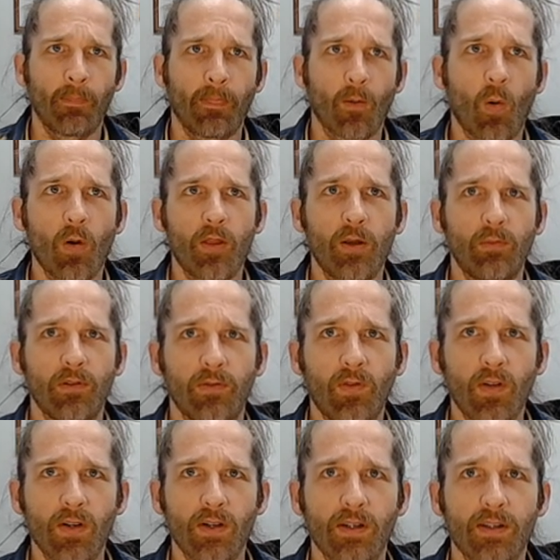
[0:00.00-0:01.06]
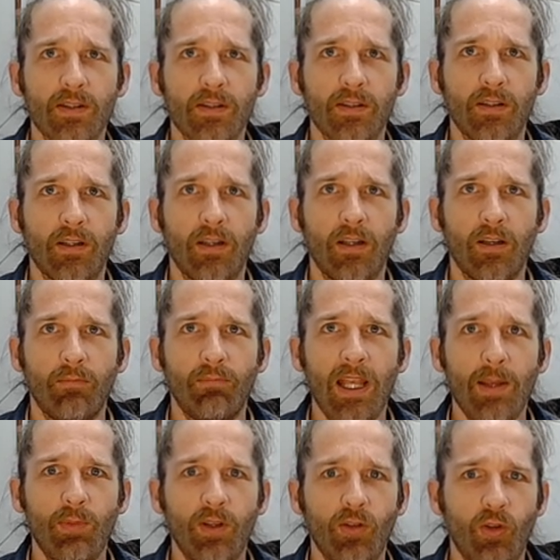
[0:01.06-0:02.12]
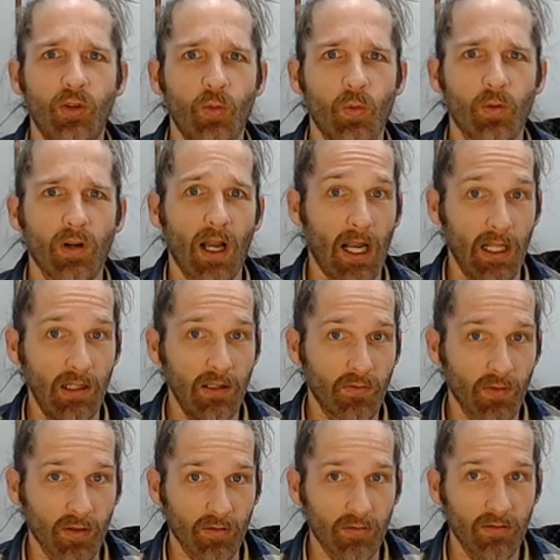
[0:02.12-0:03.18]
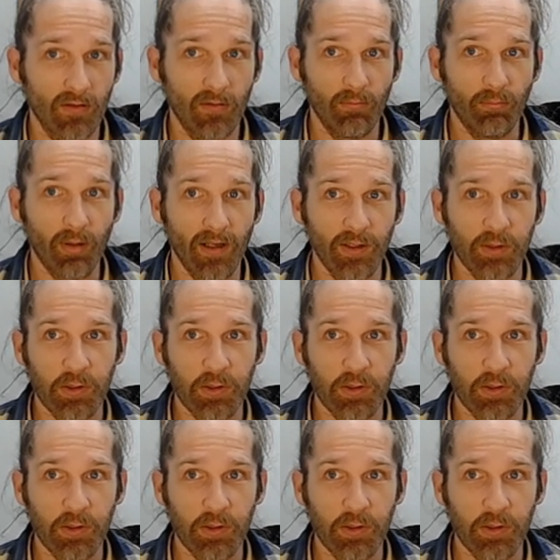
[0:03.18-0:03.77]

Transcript: Or the reverse, maybe you were highly fertile, but you